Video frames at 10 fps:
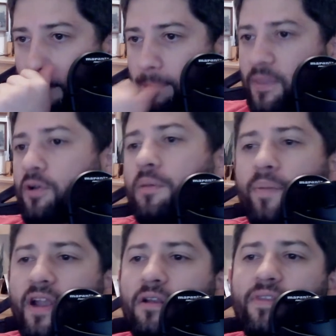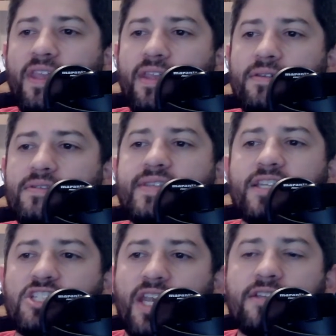they'll compare the
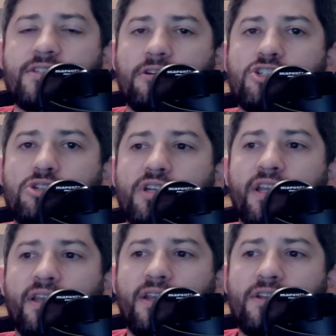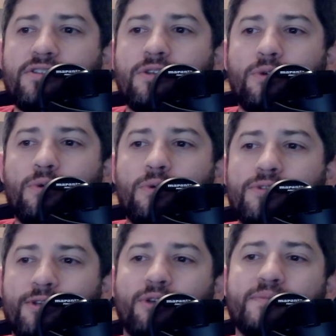sex change surgery to
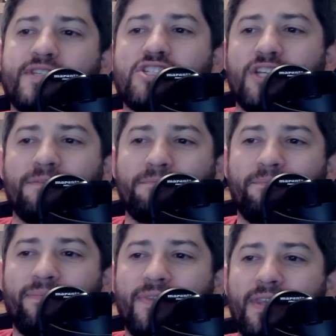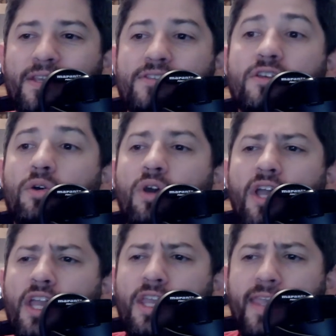circumcision. So,
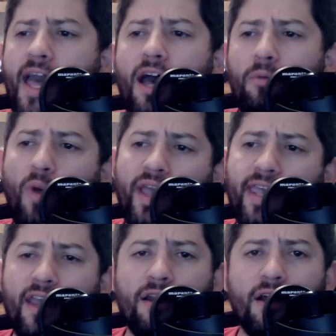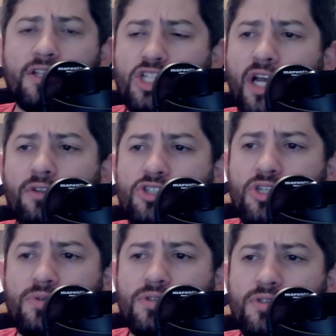yeah, why can't a child
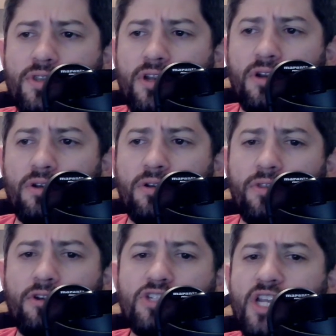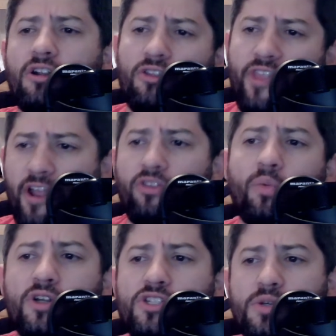choose their their gender? They're the
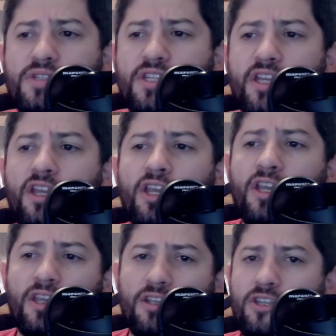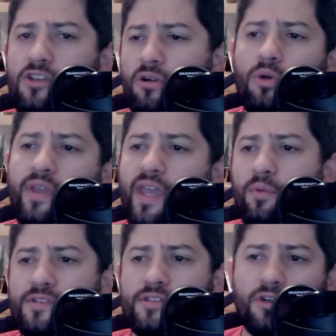one choosing it. You're okay
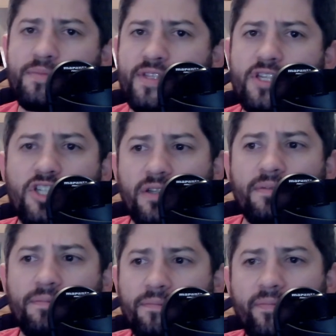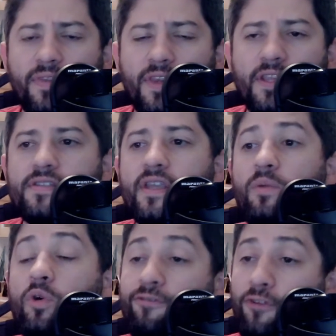with circumcision. And it's like,
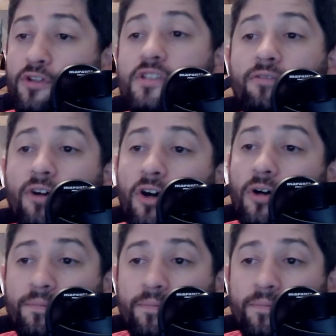well, first of all,